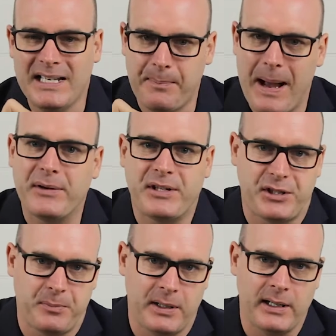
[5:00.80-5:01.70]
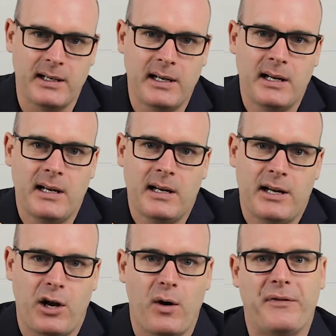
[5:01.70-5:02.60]
It's about discipline.
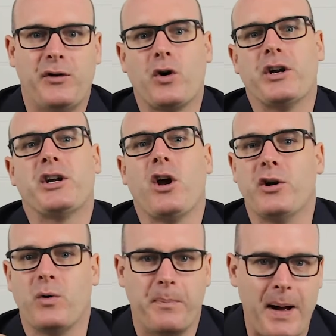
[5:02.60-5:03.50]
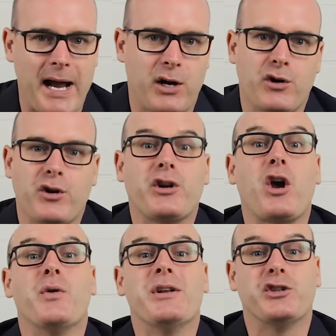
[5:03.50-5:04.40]
If you're going to go to a bank or you're going to
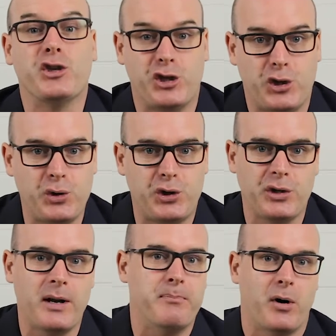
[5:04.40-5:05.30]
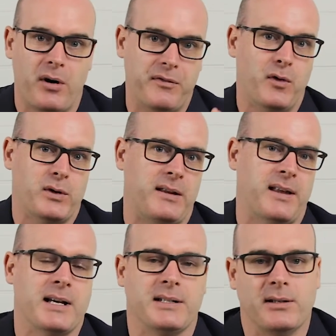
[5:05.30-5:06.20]
go to an institution and borrow
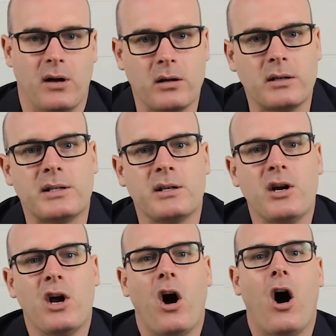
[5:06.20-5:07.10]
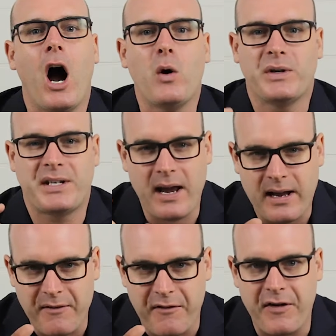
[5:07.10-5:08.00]
$40,000, I would
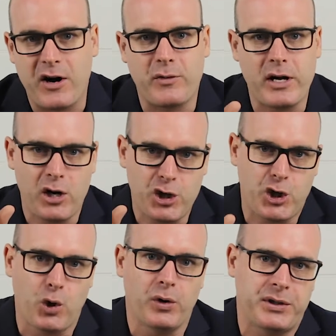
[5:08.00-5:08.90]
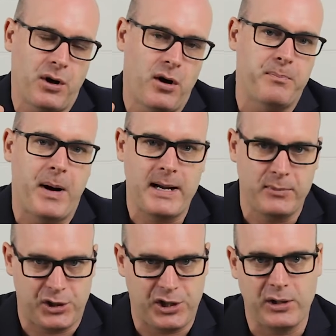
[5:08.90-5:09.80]
take a very short-term
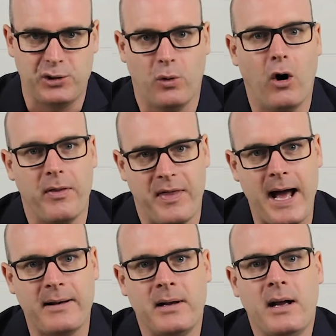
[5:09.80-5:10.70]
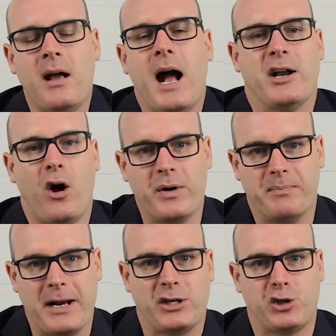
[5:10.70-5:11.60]
payment schedule on that, and I would
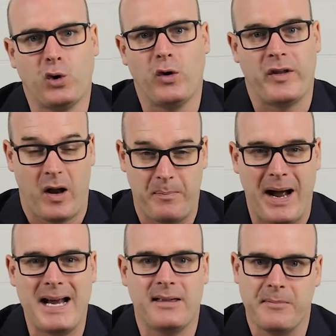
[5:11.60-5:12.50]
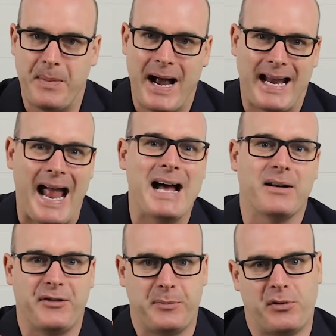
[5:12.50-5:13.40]
make sure that I paid them back out
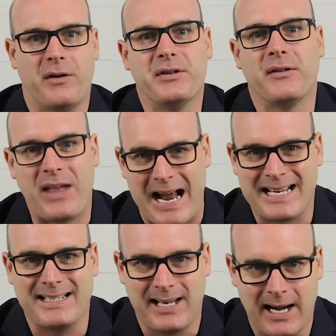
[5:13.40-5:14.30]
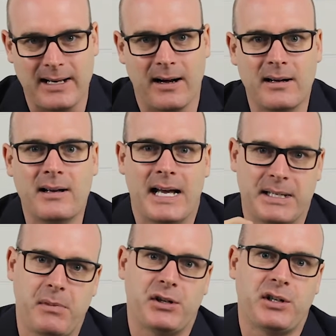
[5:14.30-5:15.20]
of the profit of that container
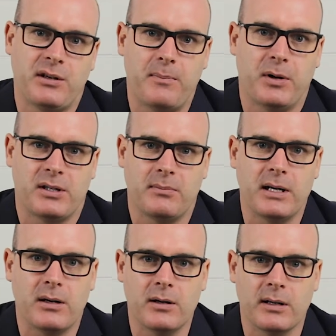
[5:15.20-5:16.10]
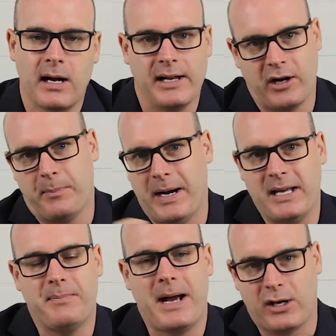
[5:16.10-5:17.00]
as much as I possibly could. And then I pay
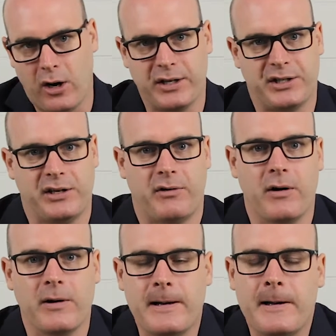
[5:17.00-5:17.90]
them back, go to zero.